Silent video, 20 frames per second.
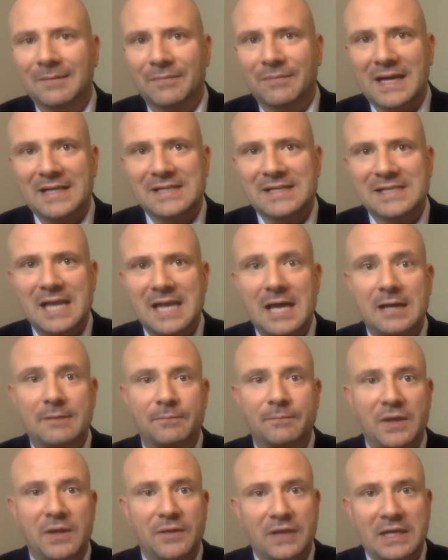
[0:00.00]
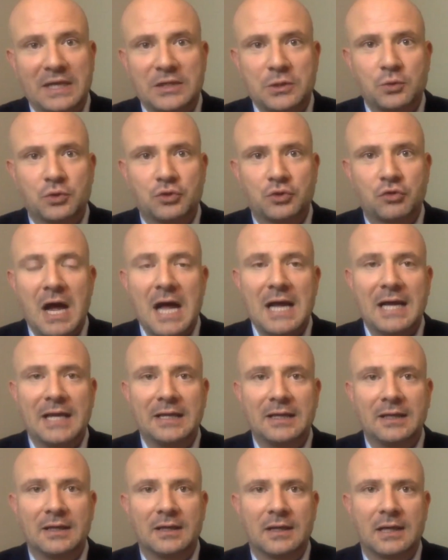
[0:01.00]
that said if they do try
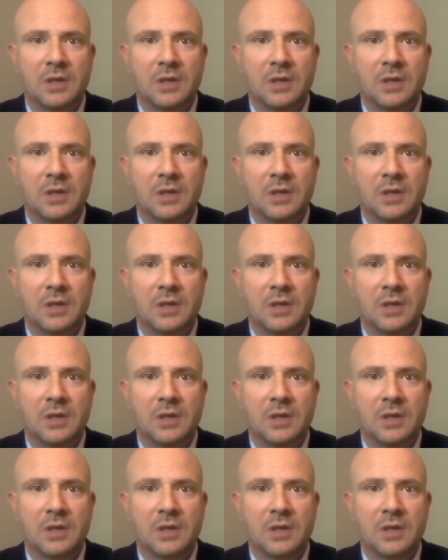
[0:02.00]
it